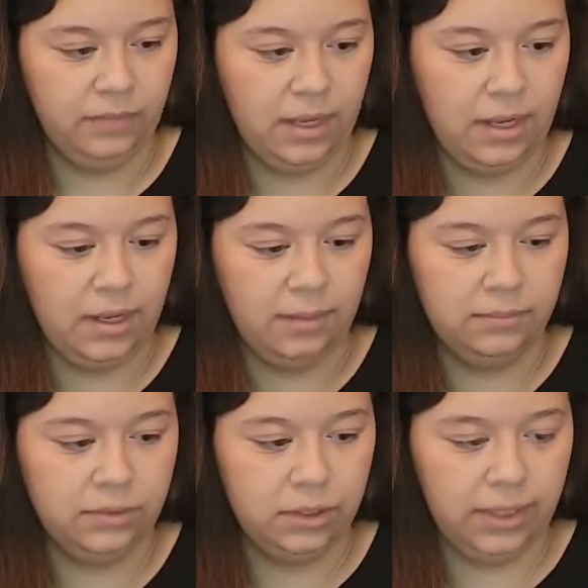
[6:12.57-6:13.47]

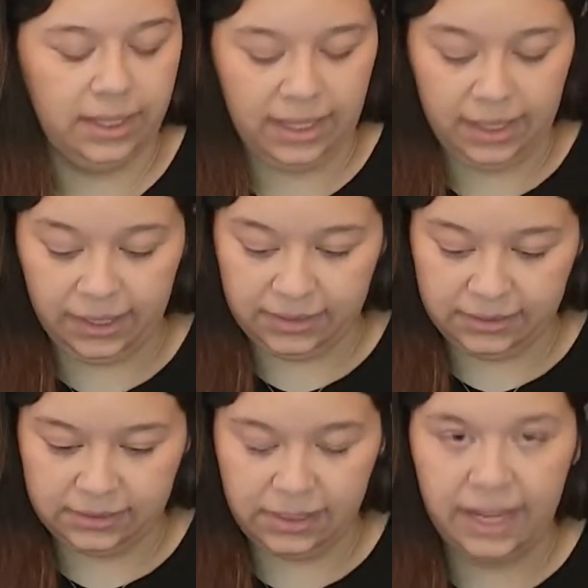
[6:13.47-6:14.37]

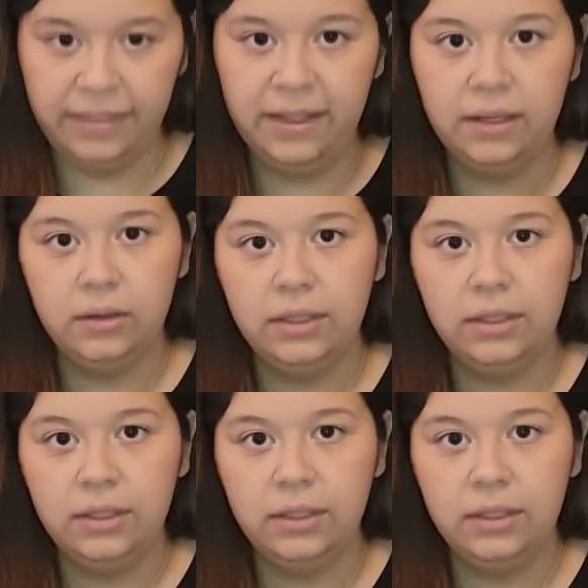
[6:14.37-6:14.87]
And I think it'll